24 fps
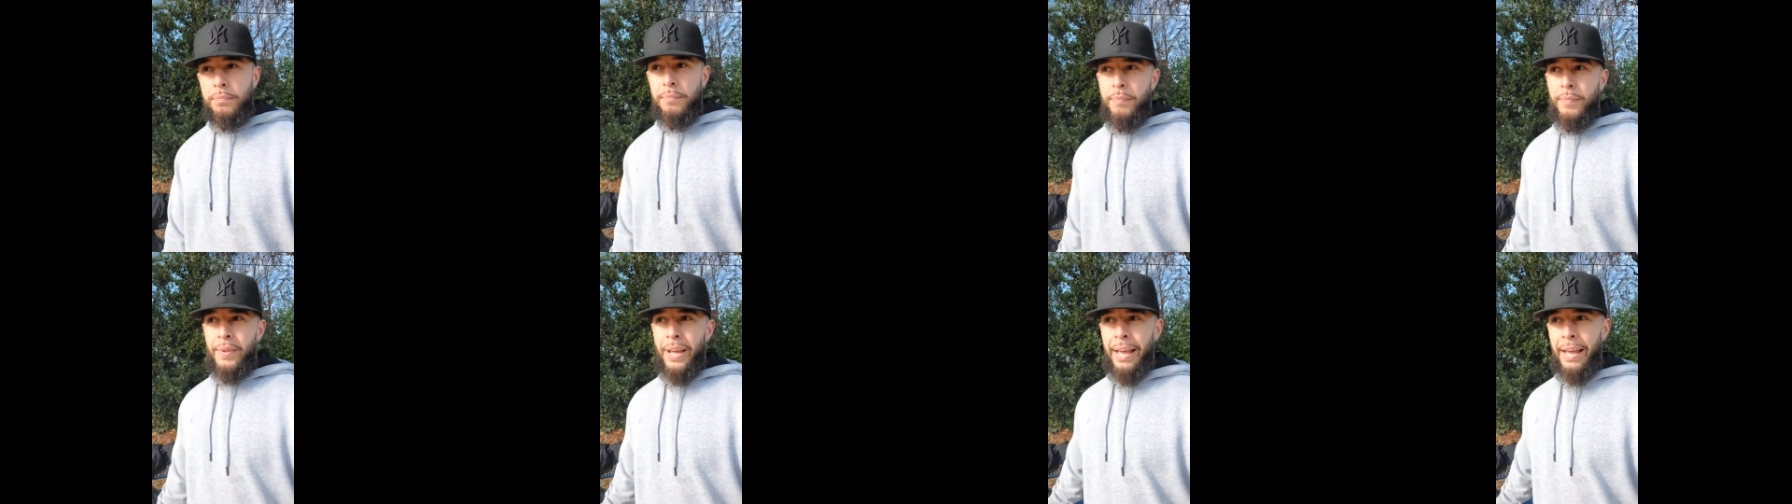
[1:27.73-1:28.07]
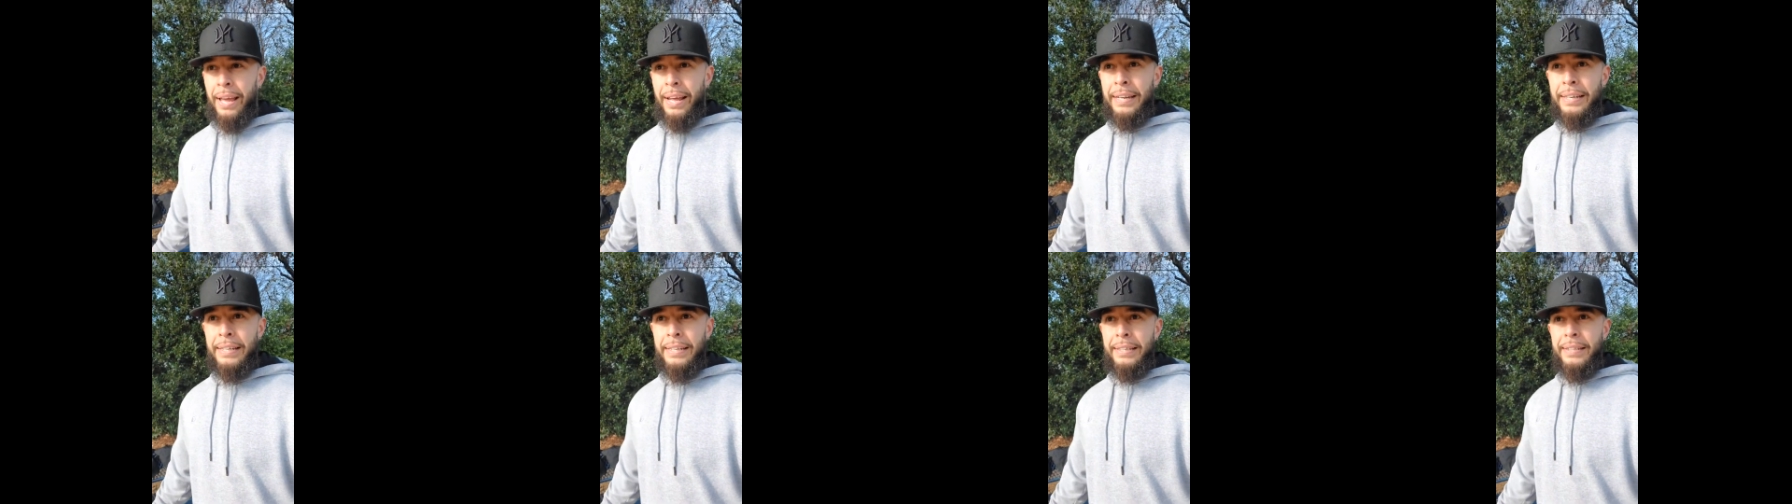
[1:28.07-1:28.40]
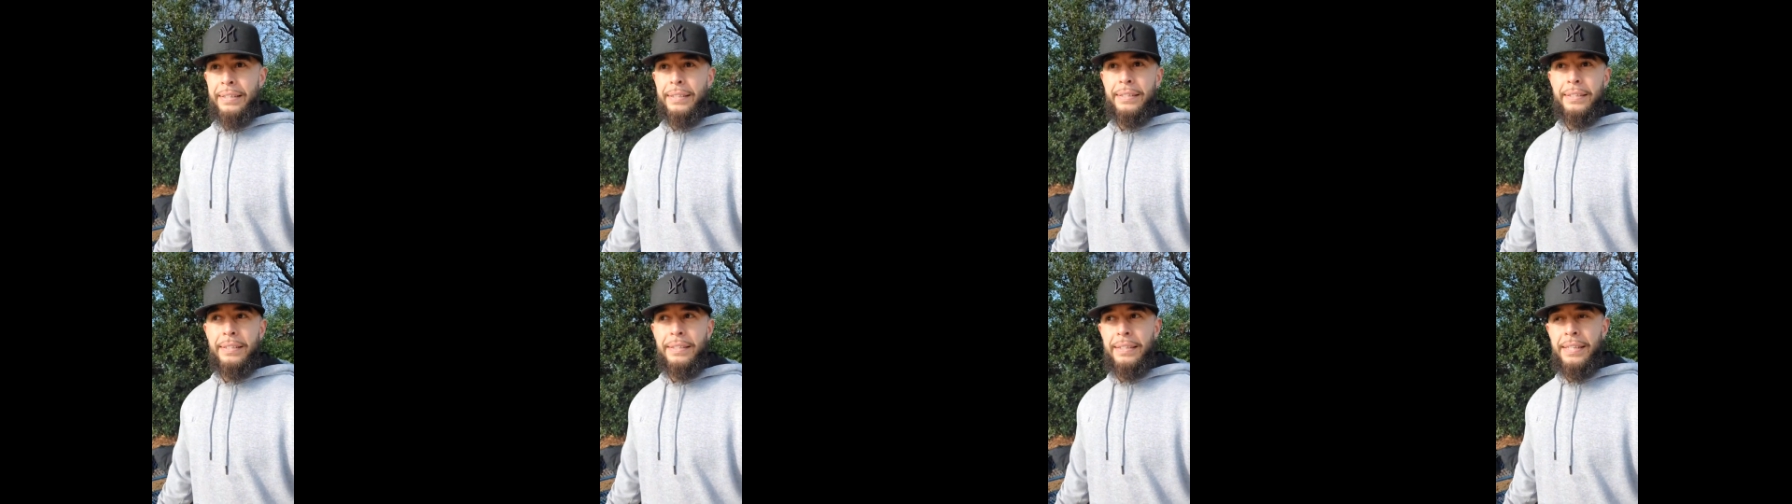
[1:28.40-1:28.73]
and
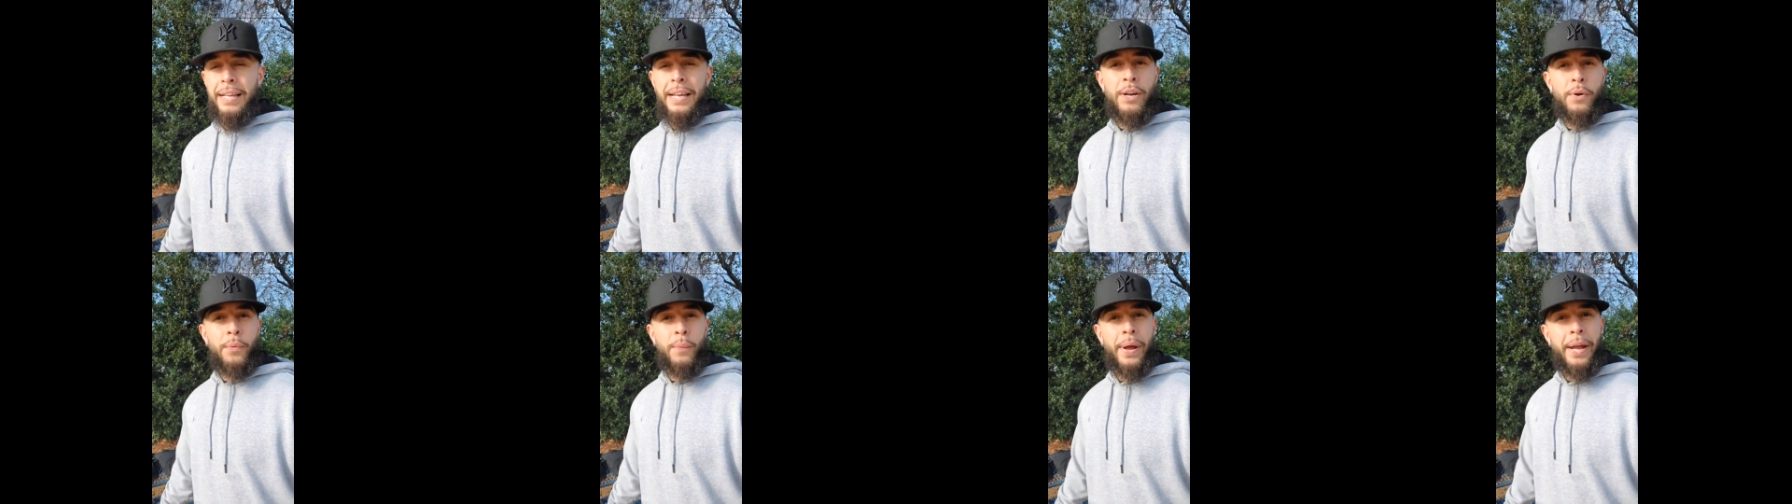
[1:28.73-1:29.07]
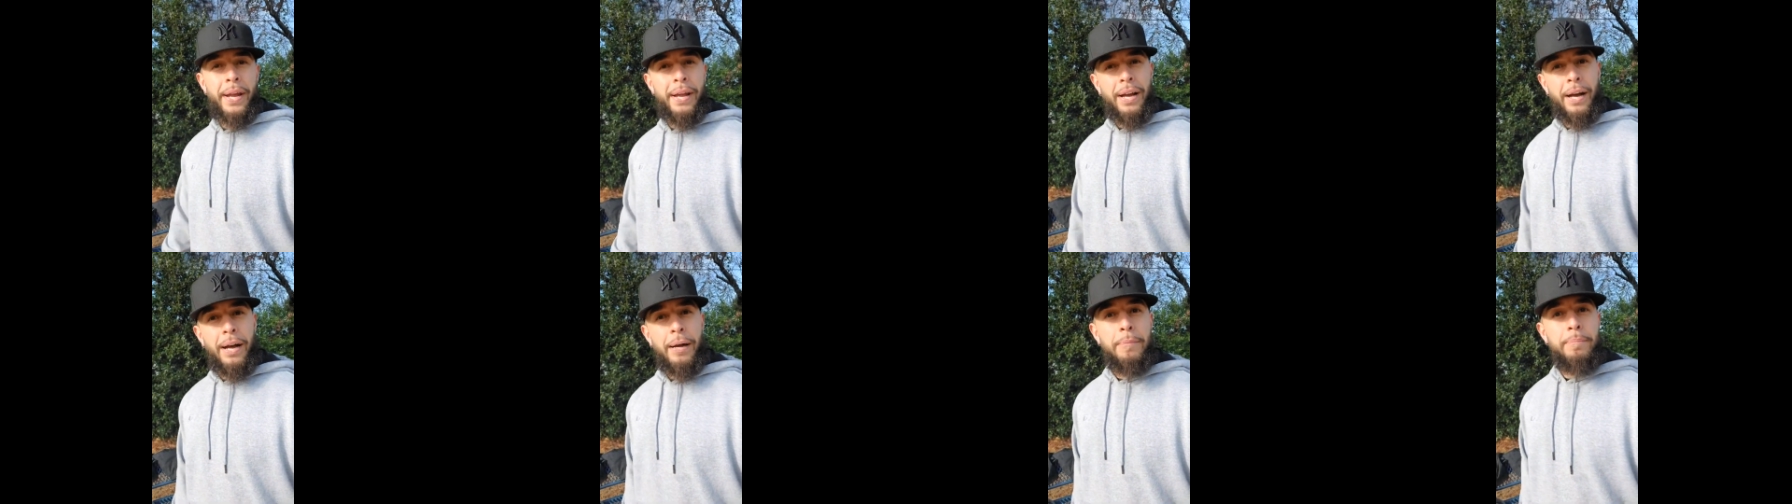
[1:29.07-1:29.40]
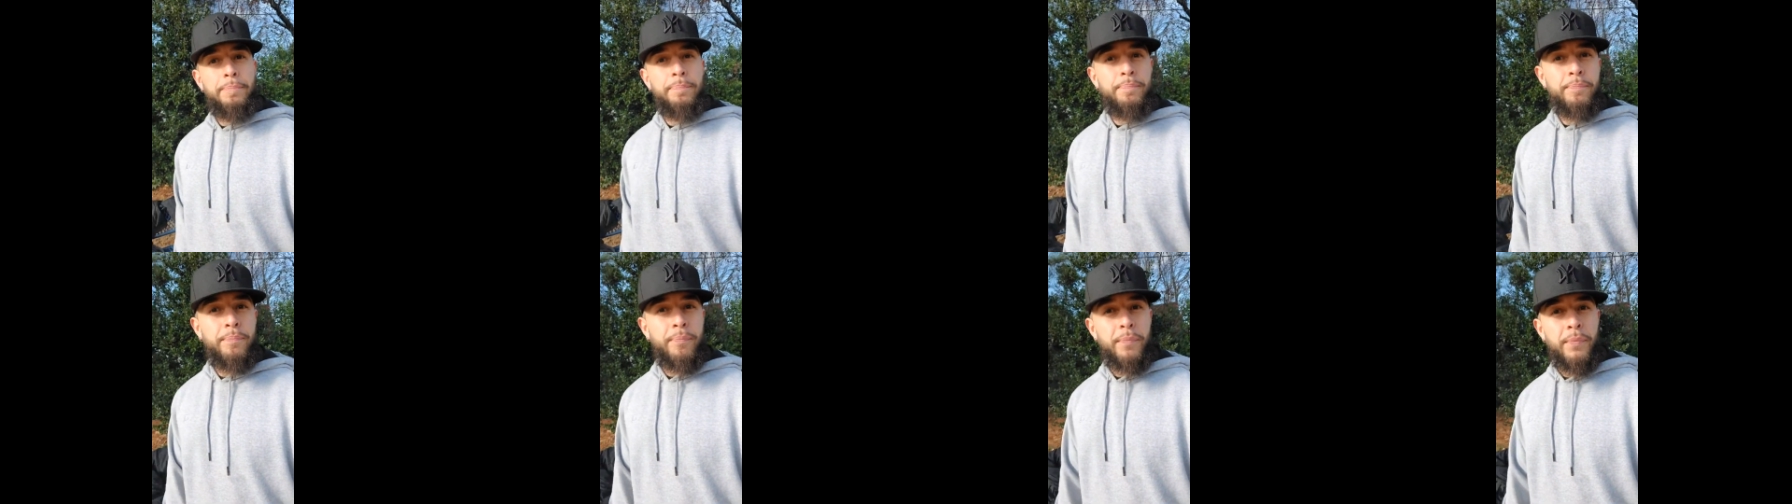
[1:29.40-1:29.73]
didn't wake up.
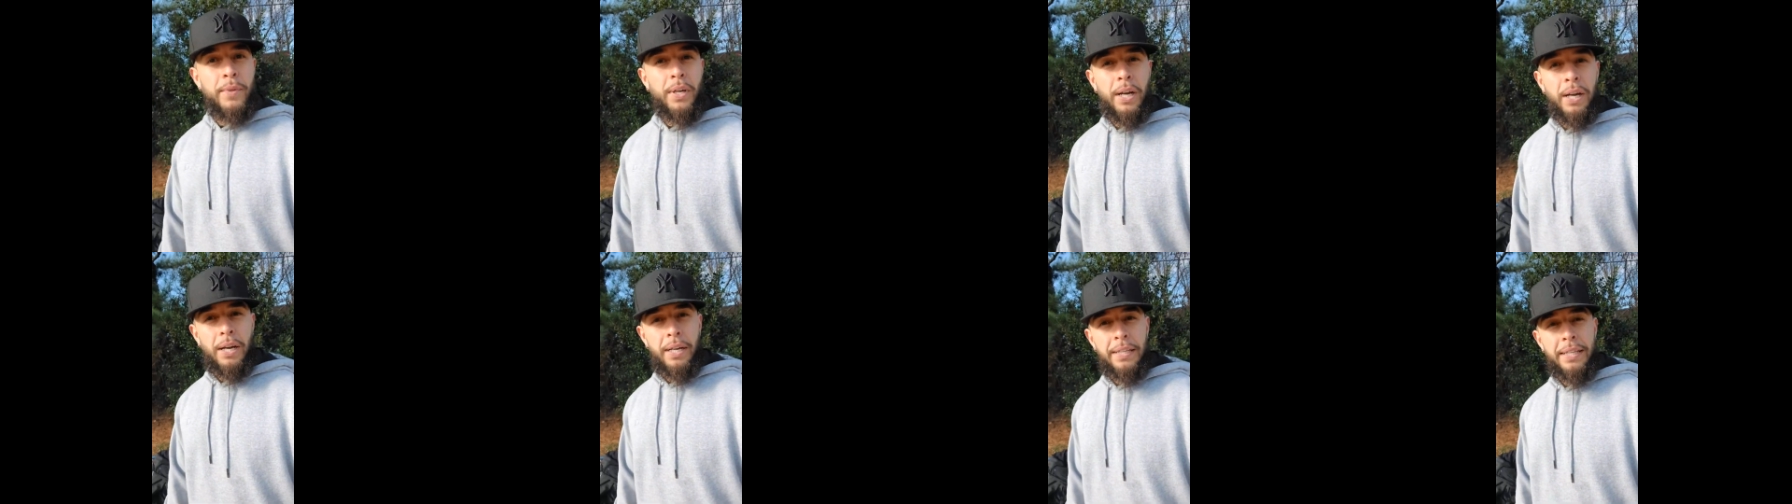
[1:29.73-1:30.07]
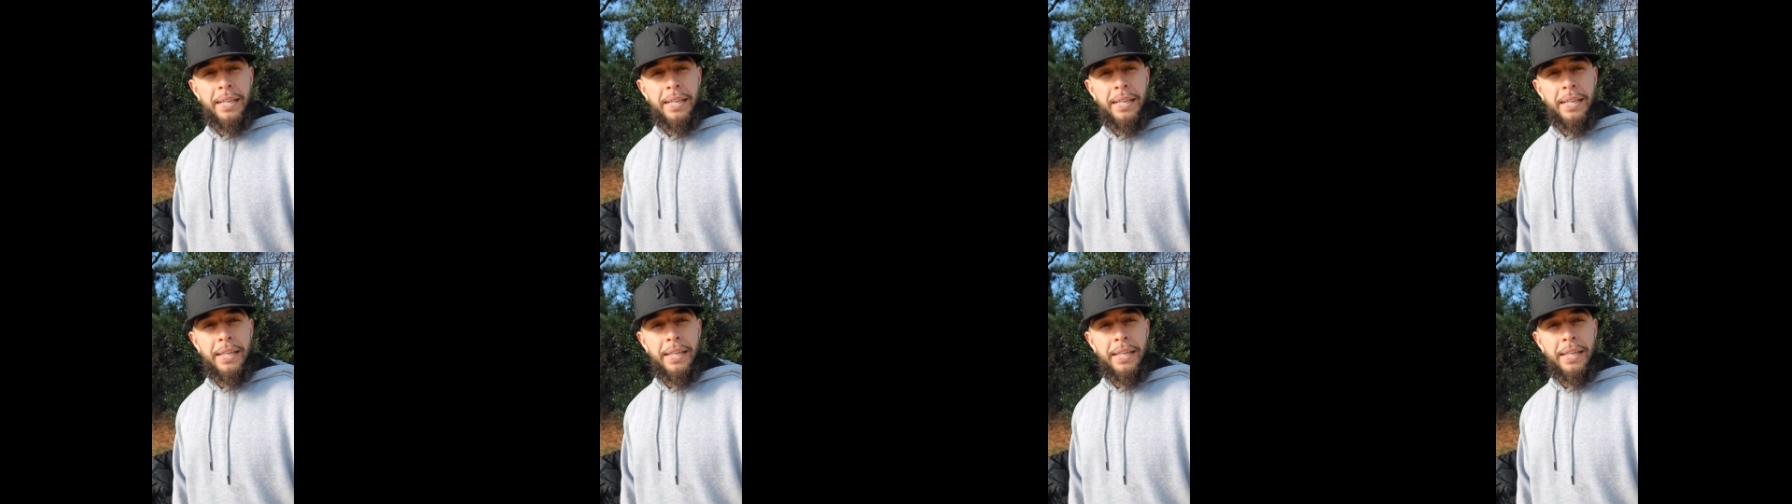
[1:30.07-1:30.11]
The